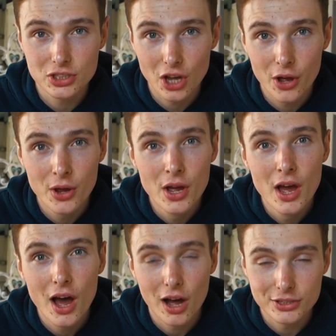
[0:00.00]
So
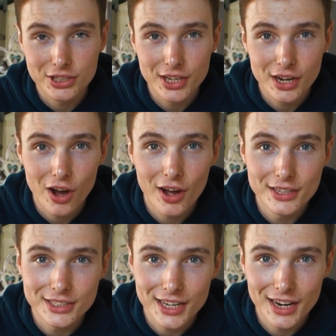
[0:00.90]
I'll see you
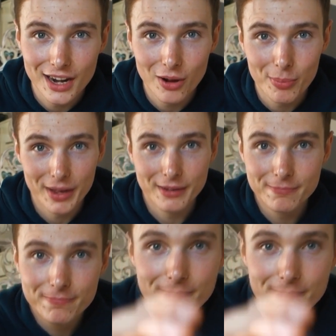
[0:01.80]
guys in a little bit.